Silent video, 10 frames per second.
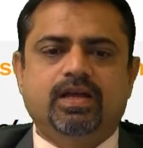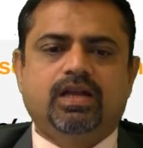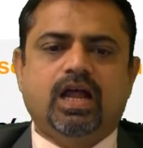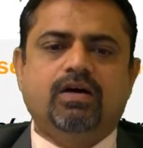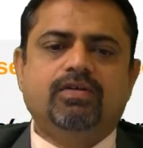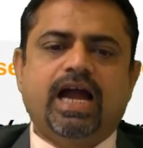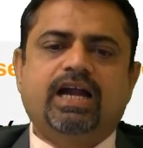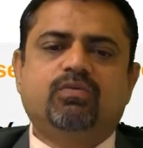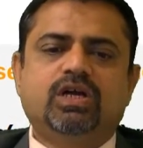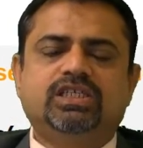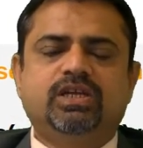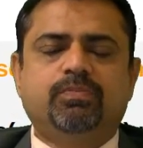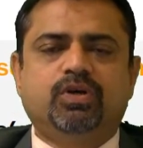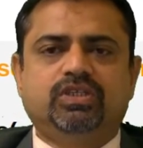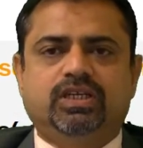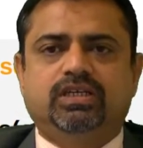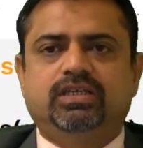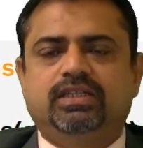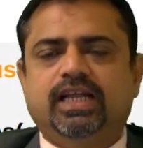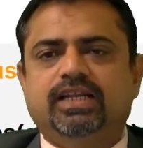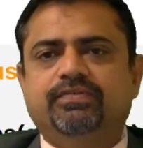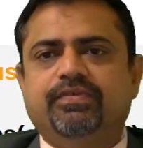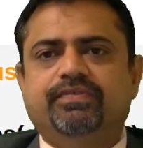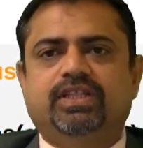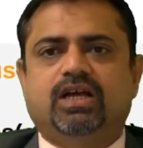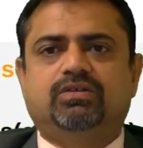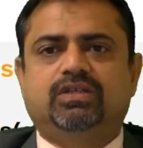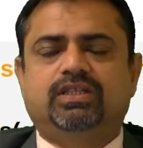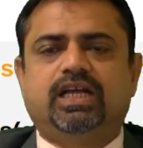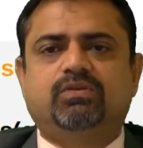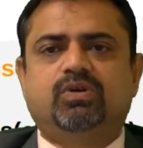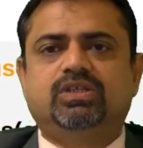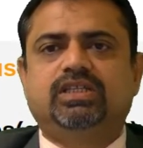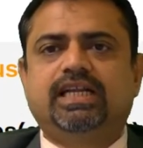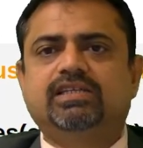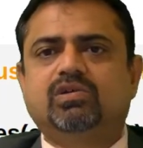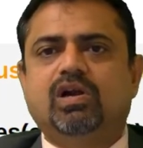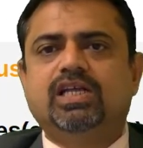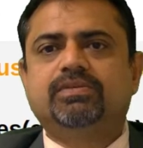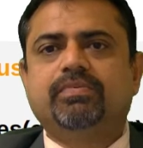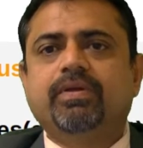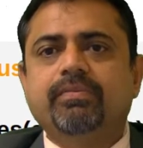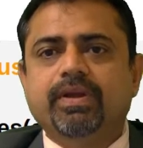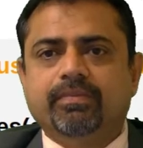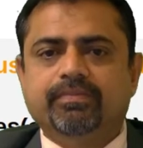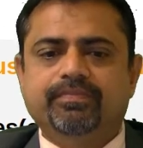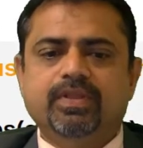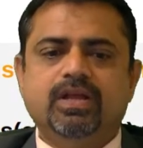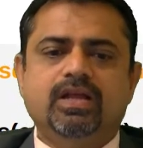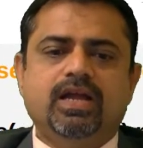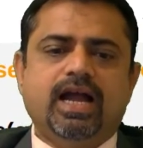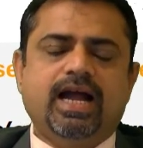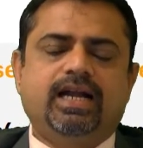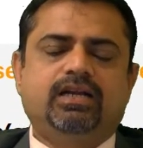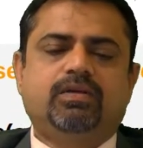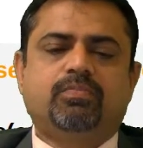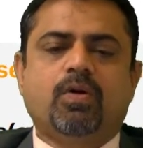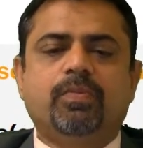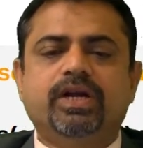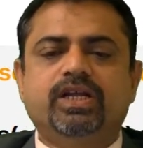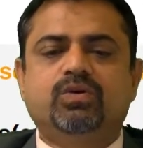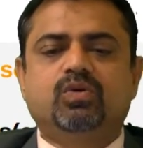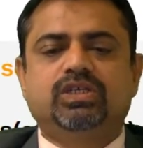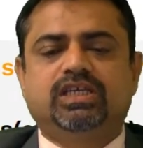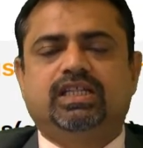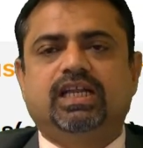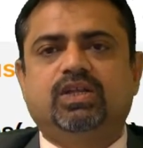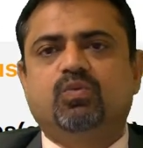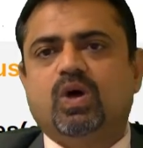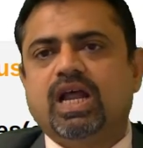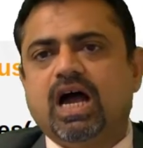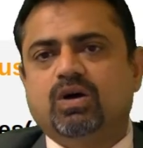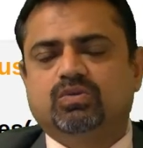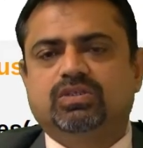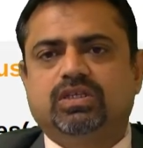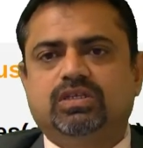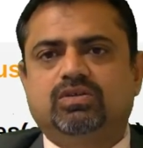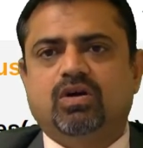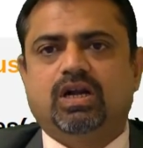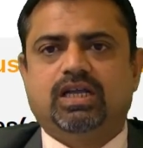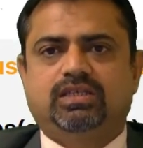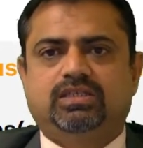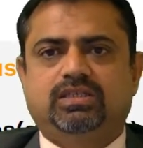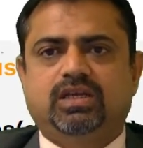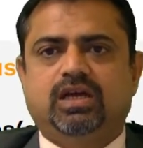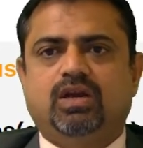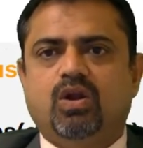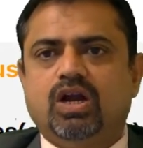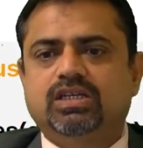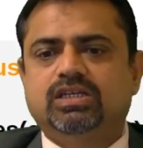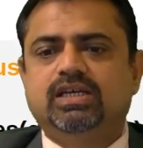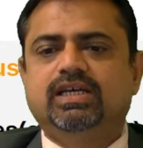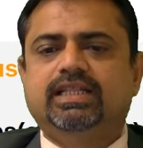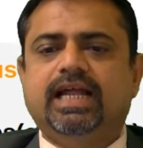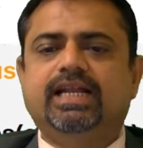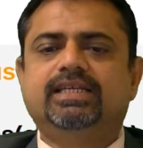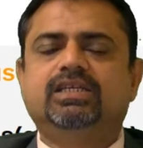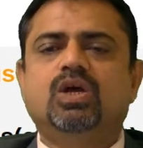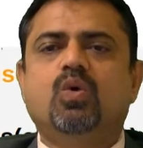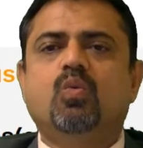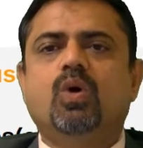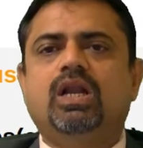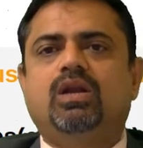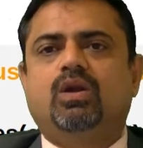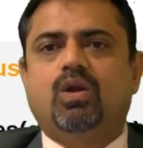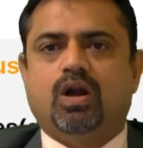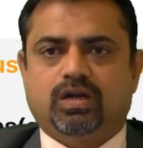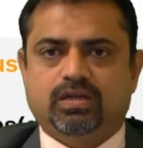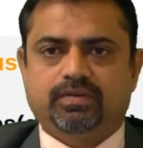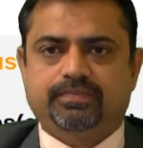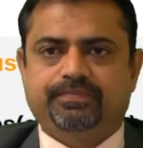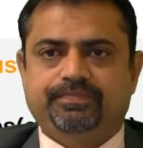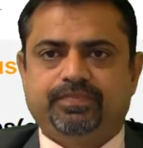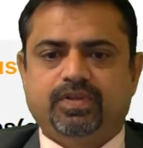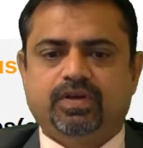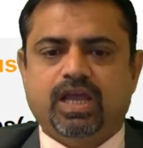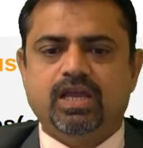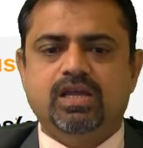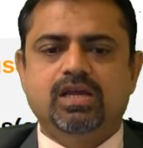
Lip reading: Now advance deposit, that is 50,000, that is called as premium. And the property in question, that is one house, it is called as lots, that is one lot, okay?